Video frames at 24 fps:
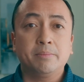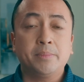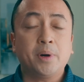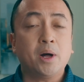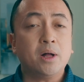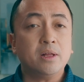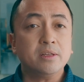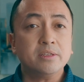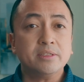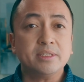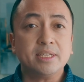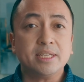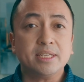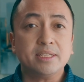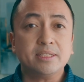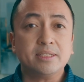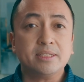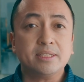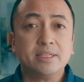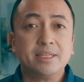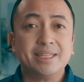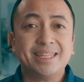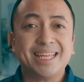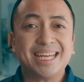Paul
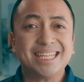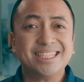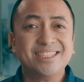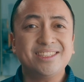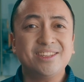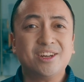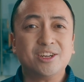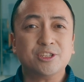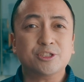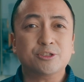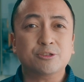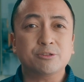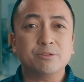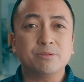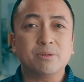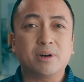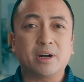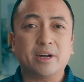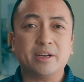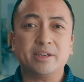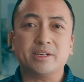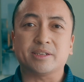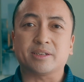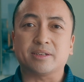says that's not true
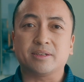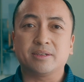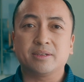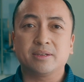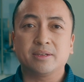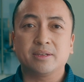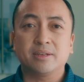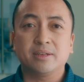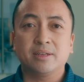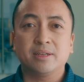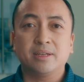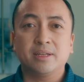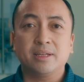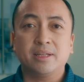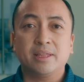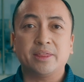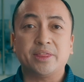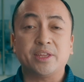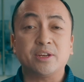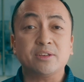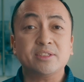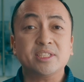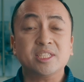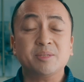honor.
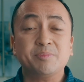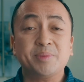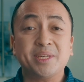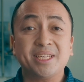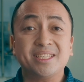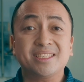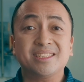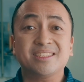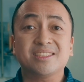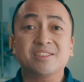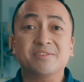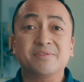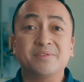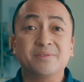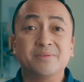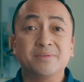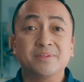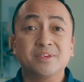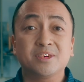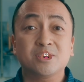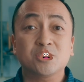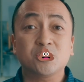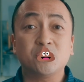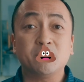They're just pieces of
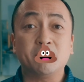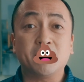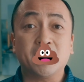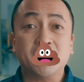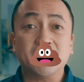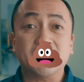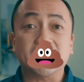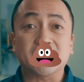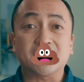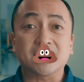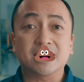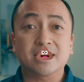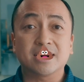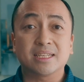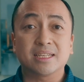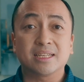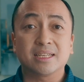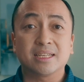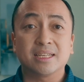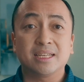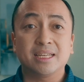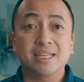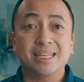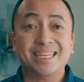scubala.
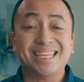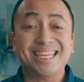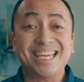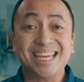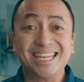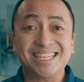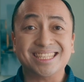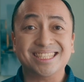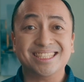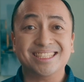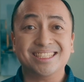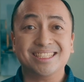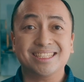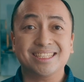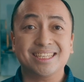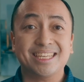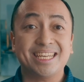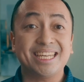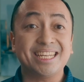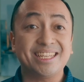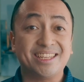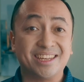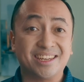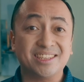Yes,
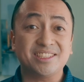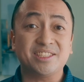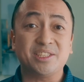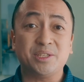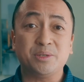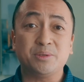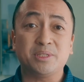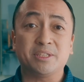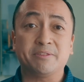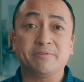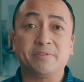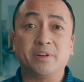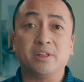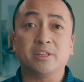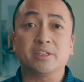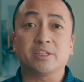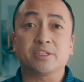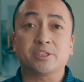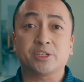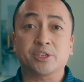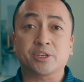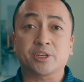he does use a vulgar